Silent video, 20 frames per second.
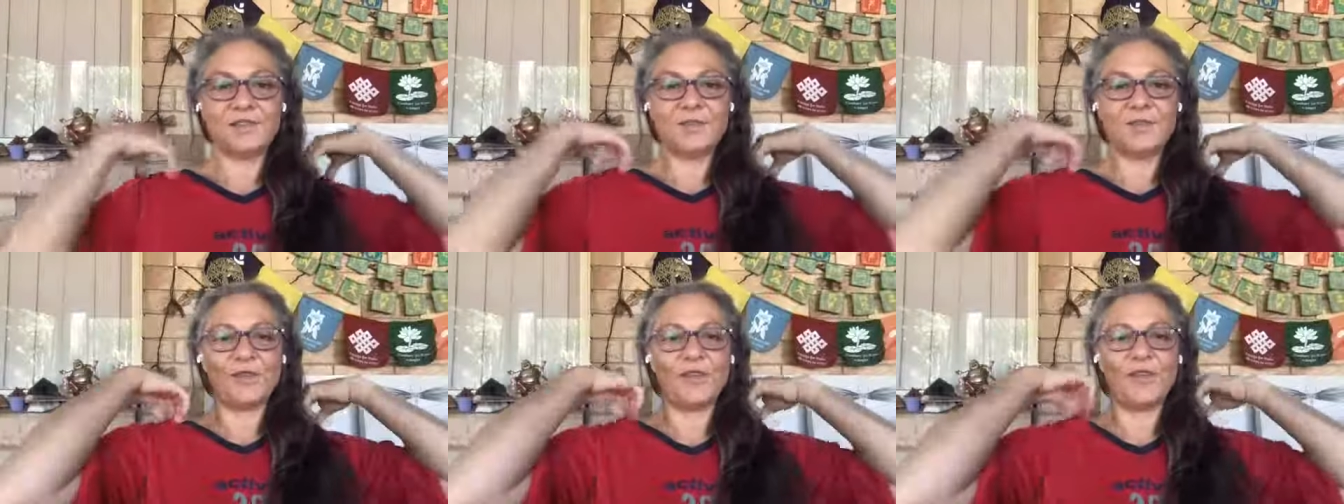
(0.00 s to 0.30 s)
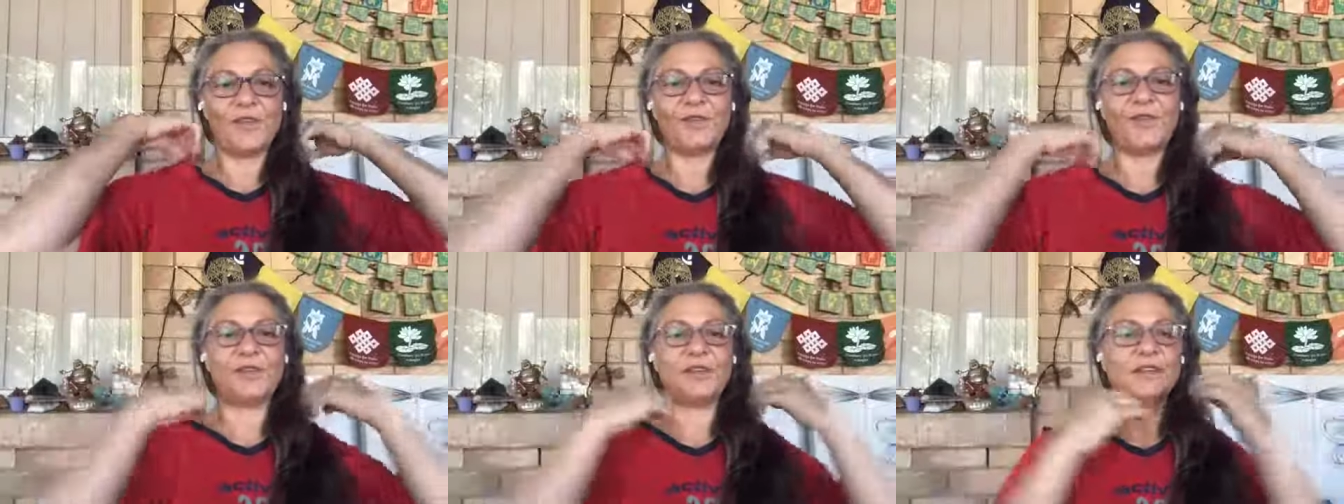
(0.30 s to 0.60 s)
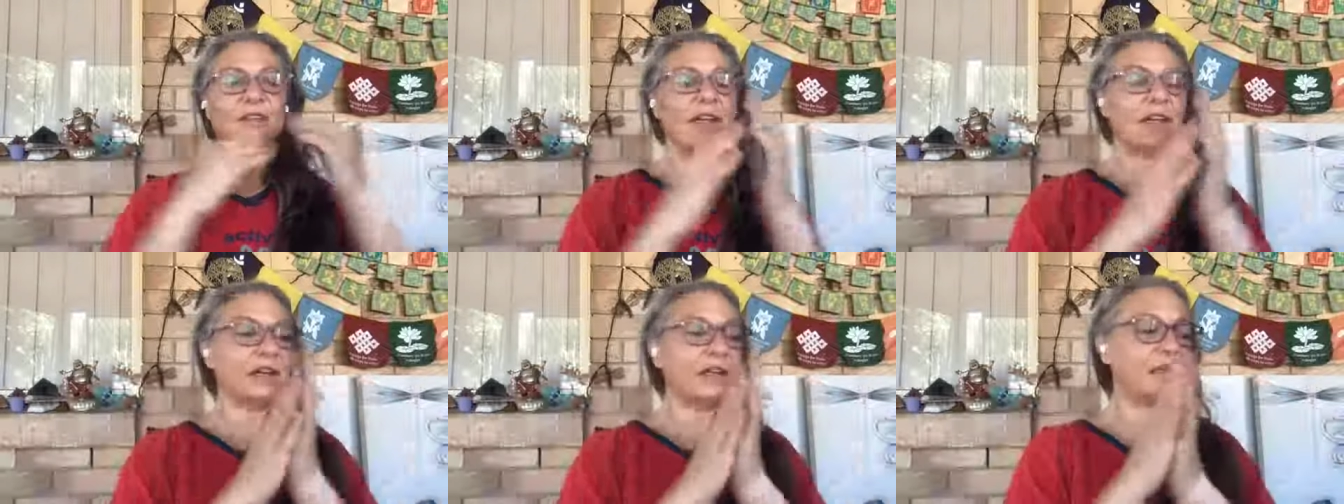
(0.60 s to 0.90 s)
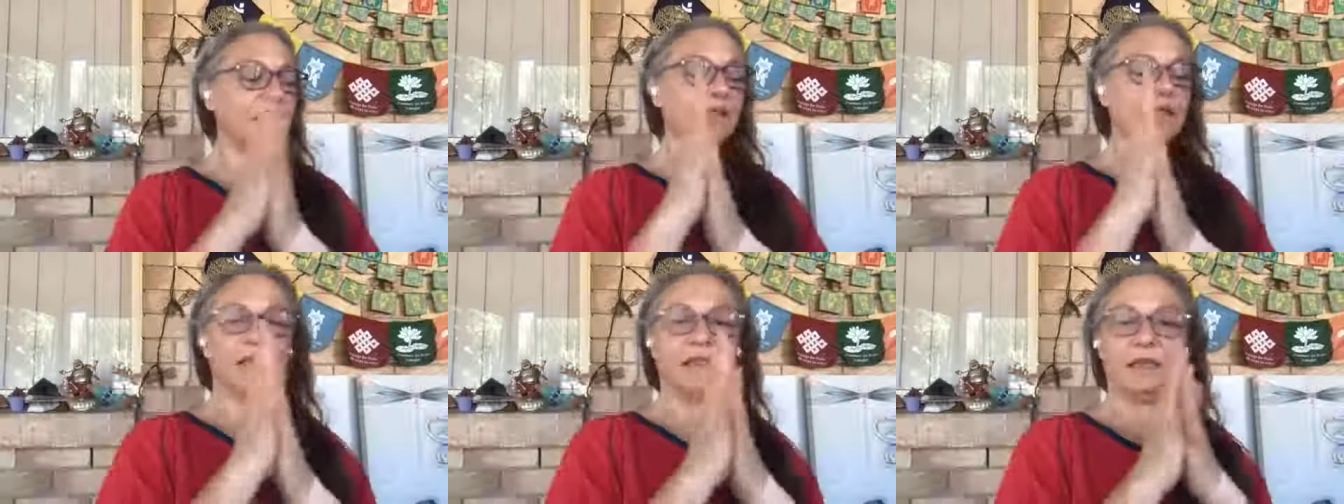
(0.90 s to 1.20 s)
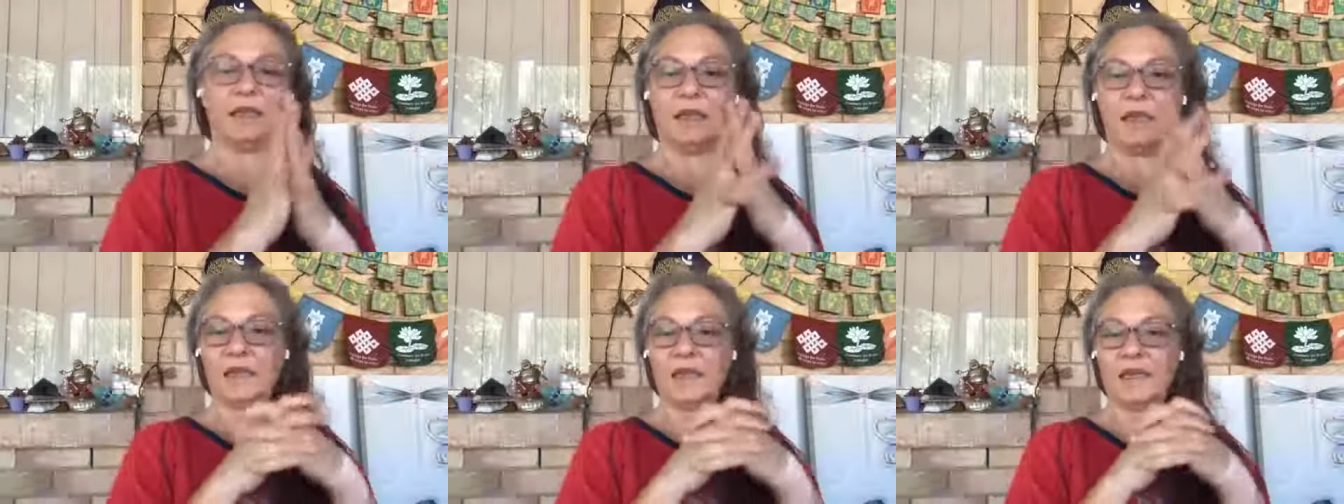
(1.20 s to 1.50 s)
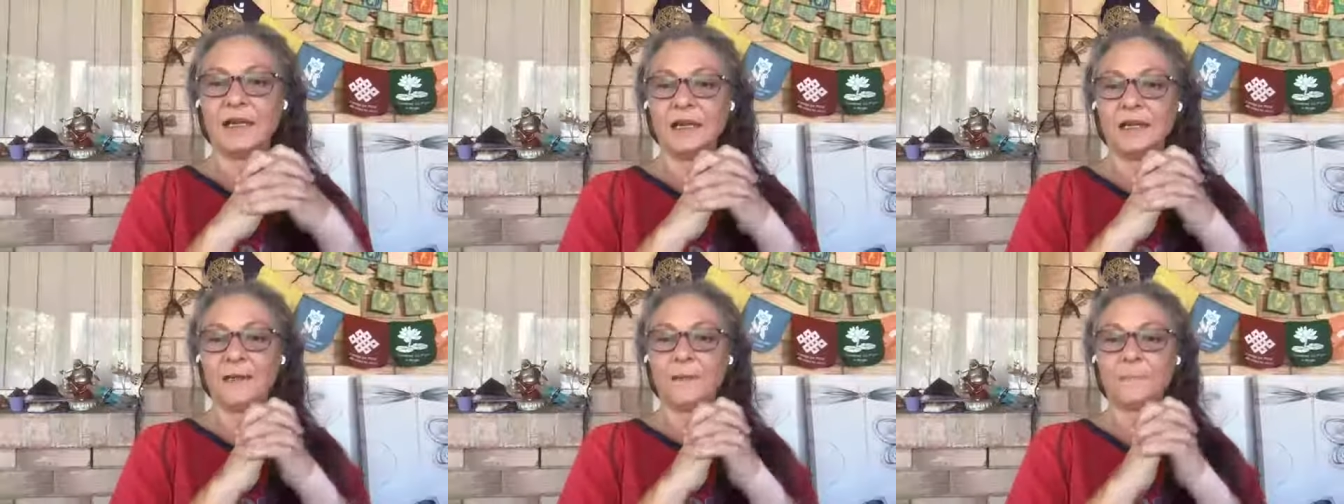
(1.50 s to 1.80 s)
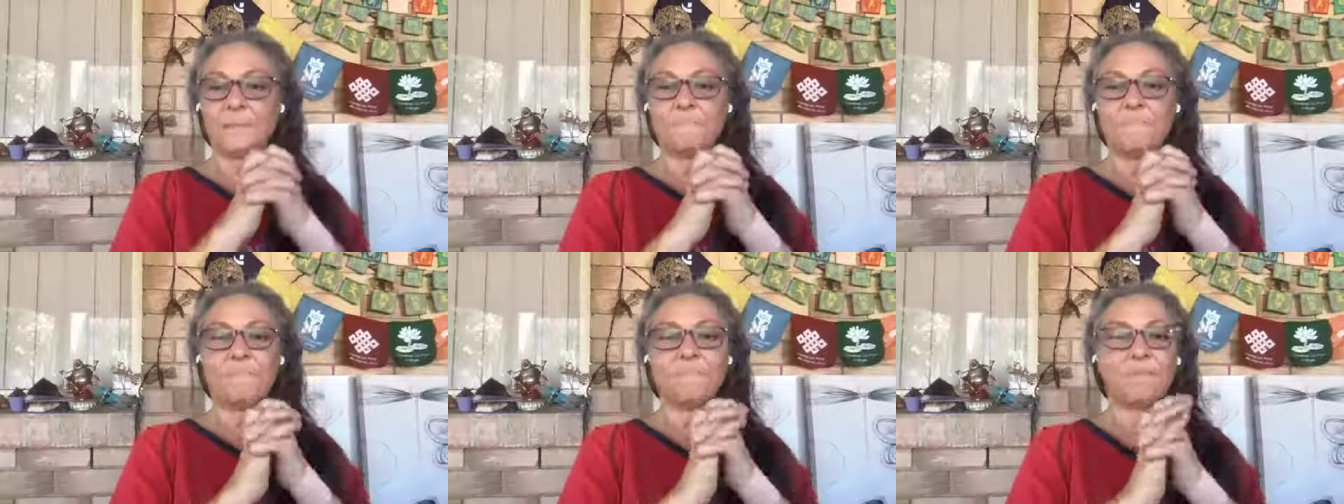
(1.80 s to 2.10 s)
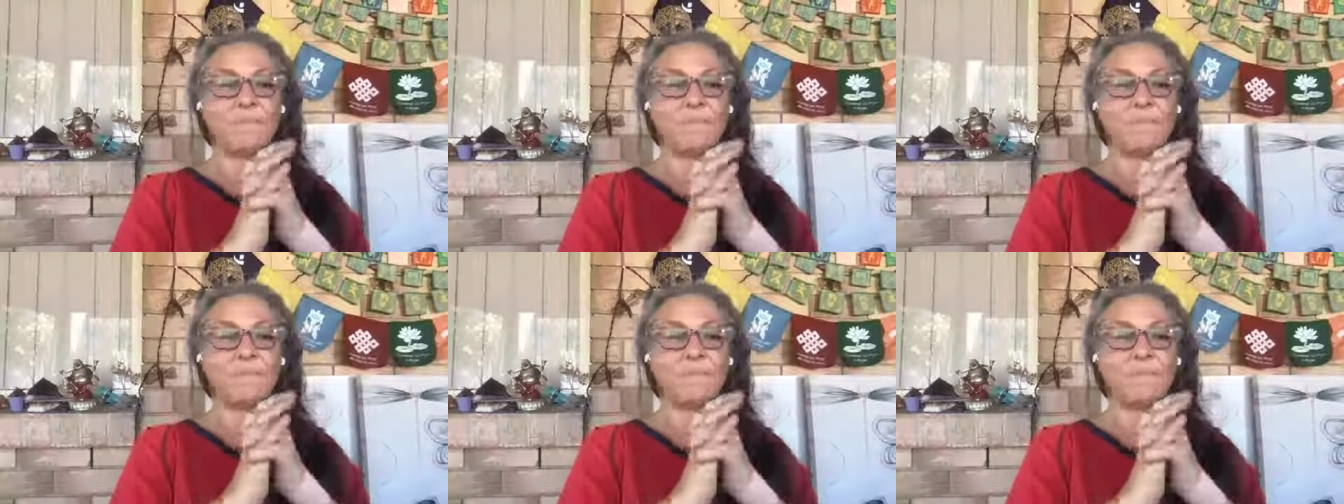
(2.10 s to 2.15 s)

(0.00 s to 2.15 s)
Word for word: Morning, Rhonda. Um,